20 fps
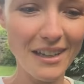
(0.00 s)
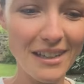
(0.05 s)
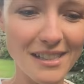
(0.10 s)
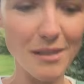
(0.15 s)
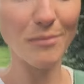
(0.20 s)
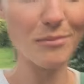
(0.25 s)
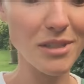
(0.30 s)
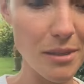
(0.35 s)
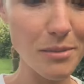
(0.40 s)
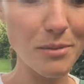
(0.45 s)

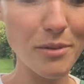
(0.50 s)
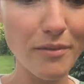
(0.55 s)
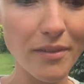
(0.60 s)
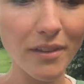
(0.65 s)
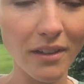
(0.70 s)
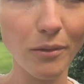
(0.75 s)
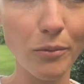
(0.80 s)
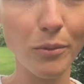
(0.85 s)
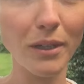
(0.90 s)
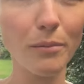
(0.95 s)
Sometimes we
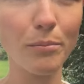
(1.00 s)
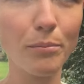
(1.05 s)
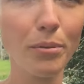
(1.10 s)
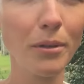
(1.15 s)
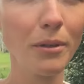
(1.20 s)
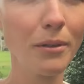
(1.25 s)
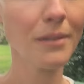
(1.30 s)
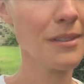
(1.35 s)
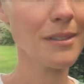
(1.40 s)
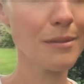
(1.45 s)
feel we're
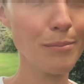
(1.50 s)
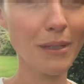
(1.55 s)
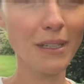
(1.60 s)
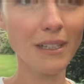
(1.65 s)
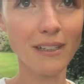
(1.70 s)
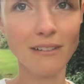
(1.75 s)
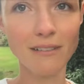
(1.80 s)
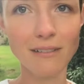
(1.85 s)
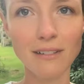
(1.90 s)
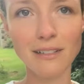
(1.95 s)

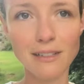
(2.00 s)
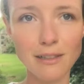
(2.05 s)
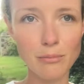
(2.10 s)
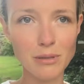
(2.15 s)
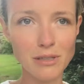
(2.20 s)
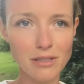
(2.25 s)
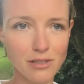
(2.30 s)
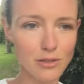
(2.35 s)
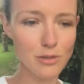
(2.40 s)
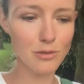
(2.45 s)
possibly here a little
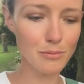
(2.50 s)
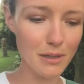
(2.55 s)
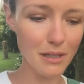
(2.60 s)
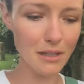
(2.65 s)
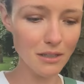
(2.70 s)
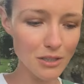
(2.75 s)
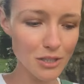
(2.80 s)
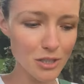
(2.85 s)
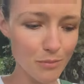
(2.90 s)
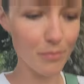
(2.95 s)
bit too
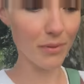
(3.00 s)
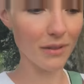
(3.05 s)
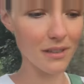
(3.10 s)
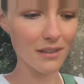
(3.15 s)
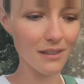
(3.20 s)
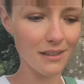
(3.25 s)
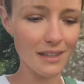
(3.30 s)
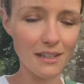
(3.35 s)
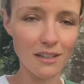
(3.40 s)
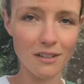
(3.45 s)
much,
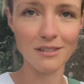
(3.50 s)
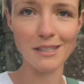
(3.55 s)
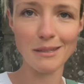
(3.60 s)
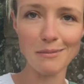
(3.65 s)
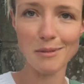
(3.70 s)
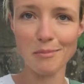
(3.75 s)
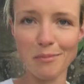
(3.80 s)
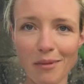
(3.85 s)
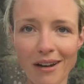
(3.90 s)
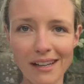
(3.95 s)
but they don't
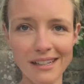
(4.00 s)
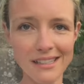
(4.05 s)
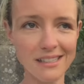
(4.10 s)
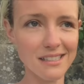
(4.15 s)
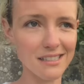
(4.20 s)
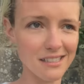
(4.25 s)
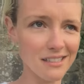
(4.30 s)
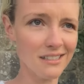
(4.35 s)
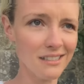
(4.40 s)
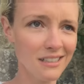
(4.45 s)
seem to
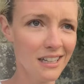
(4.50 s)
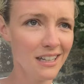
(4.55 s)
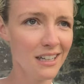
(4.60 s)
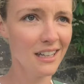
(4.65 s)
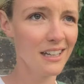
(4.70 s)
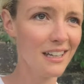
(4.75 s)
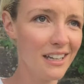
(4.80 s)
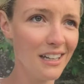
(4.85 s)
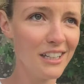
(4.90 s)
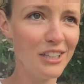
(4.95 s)
mind, and
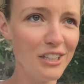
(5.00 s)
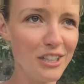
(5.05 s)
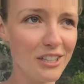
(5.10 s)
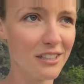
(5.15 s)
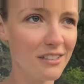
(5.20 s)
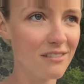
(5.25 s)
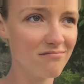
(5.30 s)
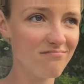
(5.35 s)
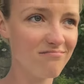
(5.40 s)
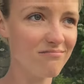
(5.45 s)
you
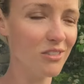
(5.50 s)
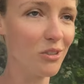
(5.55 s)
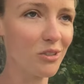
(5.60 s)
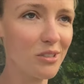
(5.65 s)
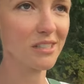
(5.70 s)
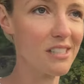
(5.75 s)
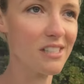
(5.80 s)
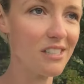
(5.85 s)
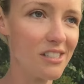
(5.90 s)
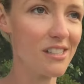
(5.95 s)
could
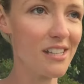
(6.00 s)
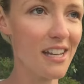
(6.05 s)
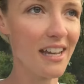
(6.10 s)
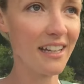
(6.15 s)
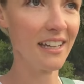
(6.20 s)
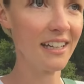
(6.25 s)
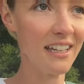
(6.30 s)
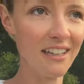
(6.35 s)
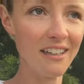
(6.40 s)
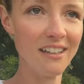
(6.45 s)
honestly just
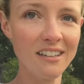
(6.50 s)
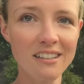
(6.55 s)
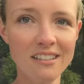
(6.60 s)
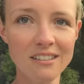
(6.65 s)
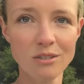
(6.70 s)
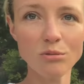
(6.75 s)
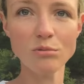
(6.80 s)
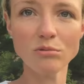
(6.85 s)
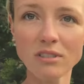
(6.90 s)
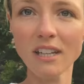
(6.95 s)
hang here
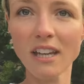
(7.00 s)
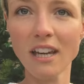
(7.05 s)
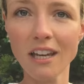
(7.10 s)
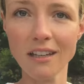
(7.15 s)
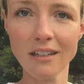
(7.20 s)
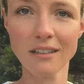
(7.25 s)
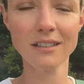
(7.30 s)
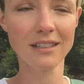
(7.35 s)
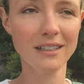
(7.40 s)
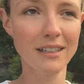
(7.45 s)
all
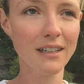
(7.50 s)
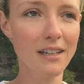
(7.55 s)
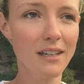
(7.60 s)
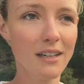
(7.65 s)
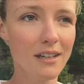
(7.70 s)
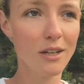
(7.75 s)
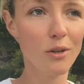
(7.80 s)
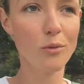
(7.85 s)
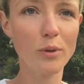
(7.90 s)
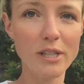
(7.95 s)
day,
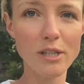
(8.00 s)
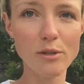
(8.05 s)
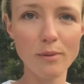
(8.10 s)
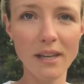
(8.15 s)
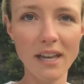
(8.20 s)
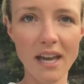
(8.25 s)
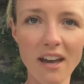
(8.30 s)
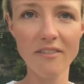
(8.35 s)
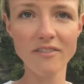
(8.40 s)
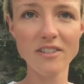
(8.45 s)
which we
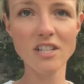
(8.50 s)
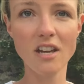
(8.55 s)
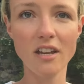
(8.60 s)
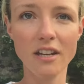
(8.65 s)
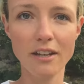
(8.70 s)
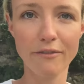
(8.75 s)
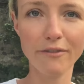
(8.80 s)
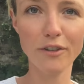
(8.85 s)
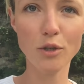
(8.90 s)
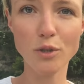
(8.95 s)
have
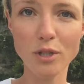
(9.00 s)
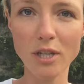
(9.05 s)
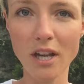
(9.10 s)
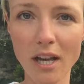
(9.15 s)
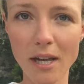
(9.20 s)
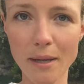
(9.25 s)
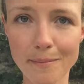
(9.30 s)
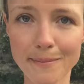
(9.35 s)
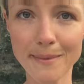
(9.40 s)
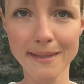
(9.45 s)
done a few
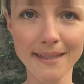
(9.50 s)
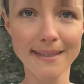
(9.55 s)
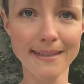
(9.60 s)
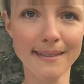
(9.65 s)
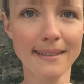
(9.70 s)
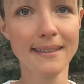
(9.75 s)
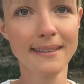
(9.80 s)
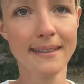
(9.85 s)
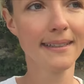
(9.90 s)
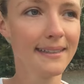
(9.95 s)
times.
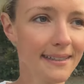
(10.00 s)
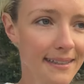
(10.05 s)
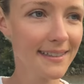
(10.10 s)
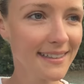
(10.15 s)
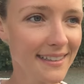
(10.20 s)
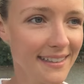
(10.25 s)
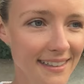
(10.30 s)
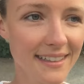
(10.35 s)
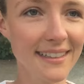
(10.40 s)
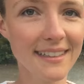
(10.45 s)

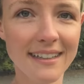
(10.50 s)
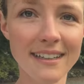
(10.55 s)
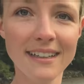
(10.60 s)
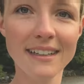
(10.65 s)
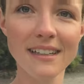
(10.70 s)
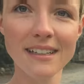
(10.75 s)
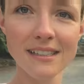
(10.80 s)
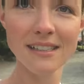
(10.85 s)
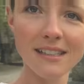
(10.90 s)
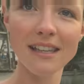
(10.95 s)

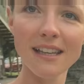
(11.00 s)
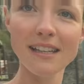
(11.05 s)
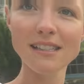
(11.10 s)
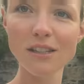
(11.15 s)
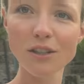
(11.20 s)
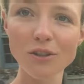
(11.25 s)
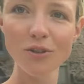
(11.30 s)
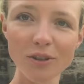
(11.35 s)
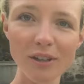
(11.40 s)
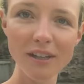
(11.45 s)
So that's
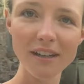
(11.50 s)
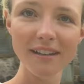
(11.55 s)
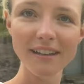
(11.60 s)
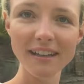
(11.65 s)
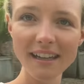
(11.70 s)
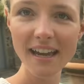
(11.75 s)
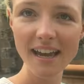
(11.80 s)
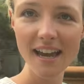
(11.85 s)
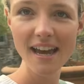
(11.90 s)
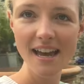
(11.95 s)
the courtyard
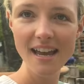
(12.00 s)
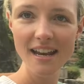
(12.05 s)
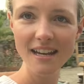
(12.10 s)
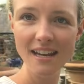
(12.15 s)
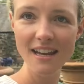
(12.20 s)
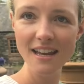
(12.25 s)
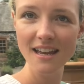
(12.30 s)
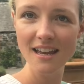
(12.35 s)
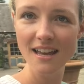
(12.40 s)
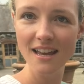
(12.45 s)

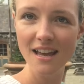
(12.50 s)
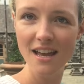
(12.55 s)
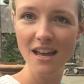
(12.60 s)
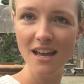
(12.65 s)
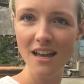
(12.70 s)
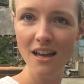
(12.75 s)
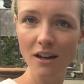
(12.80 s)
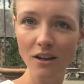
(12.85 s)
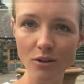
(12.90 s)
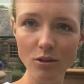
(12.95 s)
again.
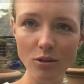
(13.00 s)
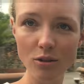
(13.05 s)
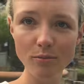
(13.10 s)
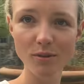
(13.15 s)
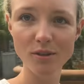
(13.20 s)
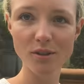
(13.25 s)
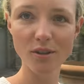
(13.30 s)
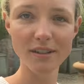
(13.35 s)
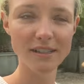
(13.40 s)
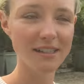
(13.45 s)

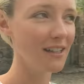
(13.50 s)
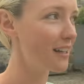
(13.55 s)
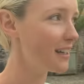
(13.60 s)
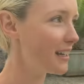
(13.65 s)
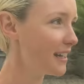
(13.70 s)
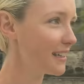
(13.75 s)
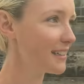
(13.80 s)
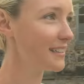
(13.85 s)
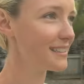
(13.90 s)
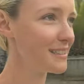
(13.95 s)
Oops, sorry
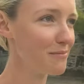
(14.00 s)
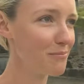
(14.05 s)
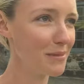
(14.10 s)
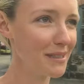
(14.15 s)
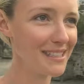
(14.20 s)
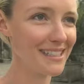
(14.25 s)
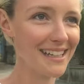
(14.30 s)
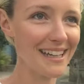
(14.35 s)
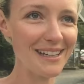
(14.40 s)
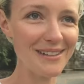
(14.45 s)
darling, didn't
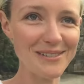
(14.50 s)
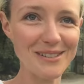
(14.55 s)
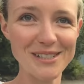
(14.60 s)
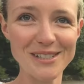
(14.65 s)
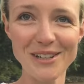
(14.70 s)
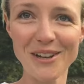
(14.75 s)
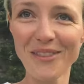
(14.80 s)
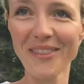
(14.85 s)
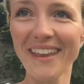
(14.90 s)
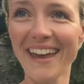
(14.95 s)
mean to get you in
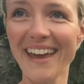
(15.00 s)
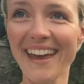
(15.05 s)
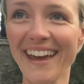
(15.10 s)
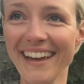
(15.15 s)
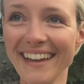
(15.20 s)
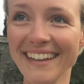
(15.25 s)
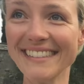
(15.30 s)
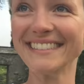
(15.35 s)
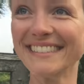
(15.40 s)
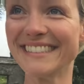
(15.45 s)
shot
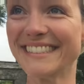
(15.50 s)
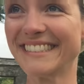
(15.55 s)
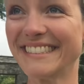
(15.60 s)
there.